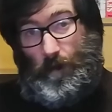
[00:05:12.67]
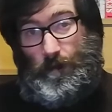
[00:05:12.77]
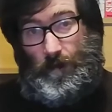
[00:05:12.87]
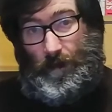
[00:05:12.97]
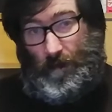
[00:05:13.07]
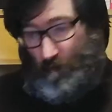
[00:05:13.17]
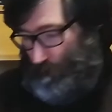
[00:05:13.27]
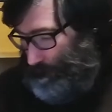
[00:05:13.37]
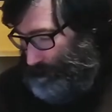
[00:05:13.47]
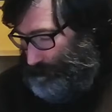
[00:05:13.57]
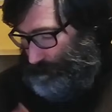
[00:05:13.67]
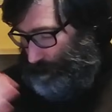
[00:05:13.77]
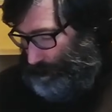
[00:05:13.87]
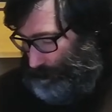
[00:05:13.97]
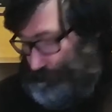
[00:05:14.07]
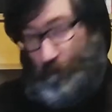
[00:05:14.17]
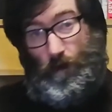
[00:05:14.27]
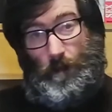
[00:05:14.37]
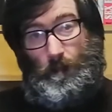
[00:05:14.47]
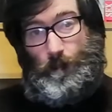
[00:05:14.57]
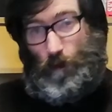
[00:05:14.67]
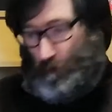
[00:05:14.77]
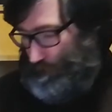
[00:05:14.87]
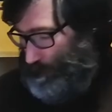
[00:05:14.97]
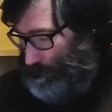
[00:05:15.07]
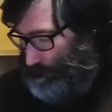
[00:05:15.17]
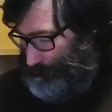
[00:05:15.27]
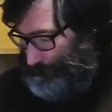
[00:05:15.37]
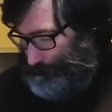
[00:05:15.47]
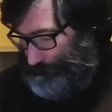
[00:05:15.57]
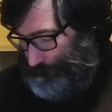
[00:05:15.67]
The next ones are from Portugal.